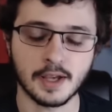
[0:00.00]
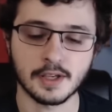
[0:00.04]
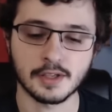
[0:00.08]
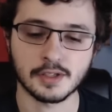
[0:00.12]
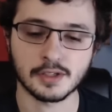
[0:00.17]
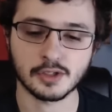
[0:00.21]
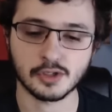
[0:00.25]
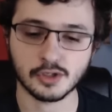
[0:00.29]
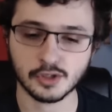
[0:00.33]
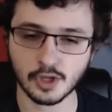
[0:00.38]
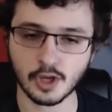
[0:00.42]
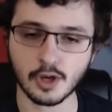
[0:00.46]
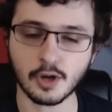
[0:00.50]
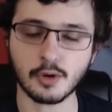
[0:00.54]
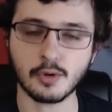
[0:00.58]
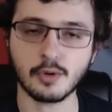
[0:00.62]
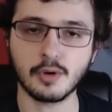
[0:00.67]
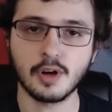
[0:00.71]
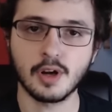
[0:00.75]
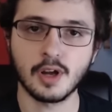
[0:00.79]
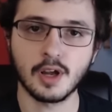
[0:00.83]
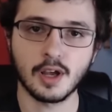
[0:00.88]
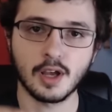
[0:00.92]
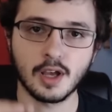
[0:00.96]

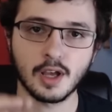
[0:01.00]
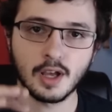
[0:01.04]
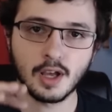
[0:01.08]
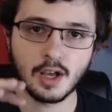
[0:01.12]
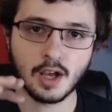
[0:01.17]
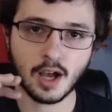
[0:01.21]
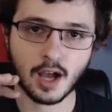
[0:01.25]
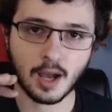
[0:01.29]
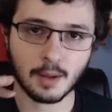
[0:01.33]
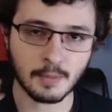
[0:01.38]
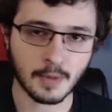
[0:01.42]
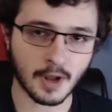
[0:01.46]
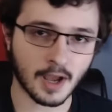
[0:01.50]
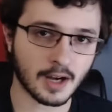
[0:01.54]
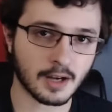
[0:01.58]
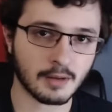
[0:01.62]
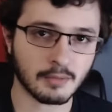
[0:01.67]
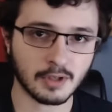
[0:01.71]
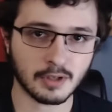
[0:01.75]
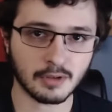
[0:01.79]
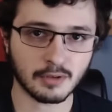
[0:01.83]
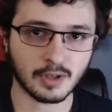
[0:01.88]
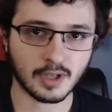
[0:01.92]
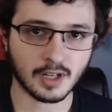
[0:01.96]
So I'm not going
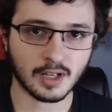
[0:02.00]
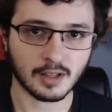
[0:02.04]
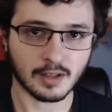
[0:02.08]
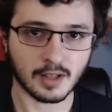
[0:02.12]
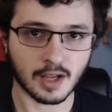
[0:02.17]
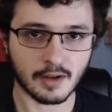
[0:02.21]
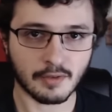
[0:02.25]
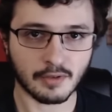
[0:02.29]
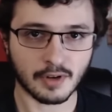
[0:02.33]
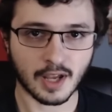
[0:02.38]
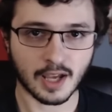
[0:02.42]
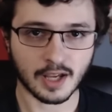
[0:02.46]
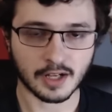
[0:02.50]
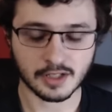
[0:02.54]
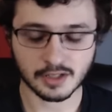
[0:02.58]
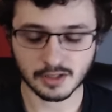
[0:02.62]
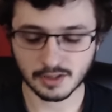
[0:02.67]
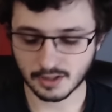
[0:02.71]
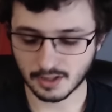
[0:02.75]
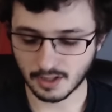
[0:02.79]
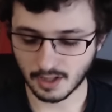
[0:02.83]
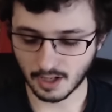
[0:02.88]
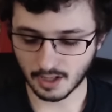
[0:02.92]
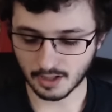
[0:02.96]
to be doing any live
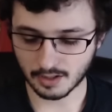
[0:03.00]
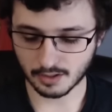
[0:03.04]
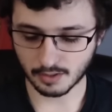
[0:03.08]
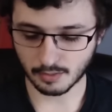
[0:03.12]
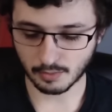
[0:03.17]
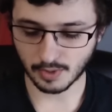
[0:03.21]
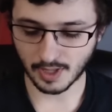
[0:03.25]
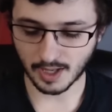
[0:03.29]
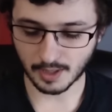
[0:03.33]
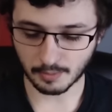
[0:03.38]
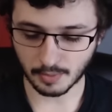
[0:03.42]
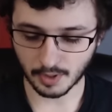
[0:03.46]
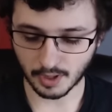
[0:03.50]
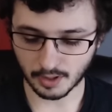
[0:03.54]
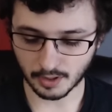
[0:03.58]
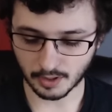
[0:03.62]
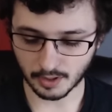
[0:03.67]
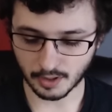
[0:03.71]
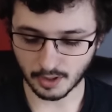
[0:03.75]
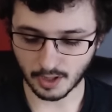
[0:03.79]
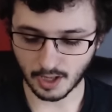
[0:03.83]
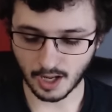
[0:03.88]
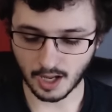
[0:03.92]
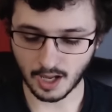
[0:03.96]
reactions today, so Black
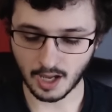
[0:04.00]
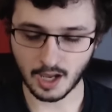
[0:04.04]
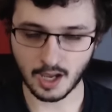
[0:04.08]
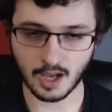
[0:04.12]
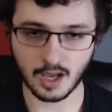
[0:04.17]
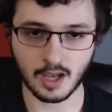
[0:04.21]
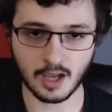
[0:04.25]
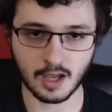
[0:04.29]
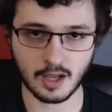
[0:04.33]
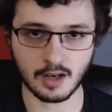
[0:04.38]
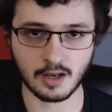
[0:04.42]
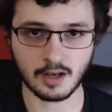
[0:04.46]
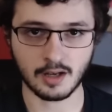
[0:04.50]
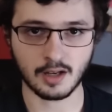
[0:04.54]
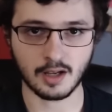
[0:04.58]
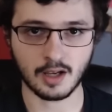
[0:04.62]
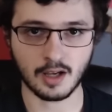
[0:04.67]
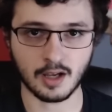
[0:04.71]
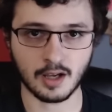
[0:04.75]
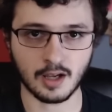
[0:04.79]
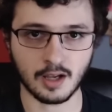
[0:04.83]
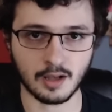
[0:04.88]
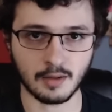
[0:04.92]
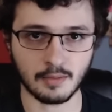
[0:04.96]
Butler and
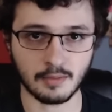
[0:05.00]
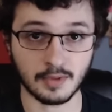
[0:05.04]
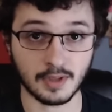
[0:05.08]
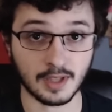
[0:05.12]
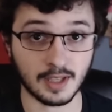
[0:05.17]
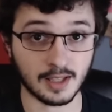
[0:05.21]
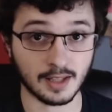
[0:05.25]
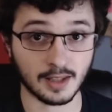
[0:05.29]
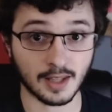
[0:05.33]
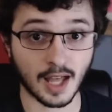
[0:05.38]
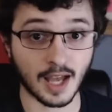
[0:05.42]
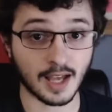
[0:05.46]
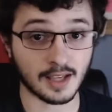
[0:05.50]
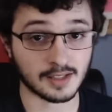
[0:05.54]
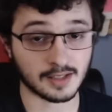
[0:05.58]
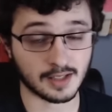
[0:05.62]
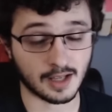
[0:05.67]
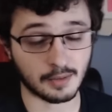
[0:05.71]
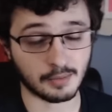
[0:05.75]
the last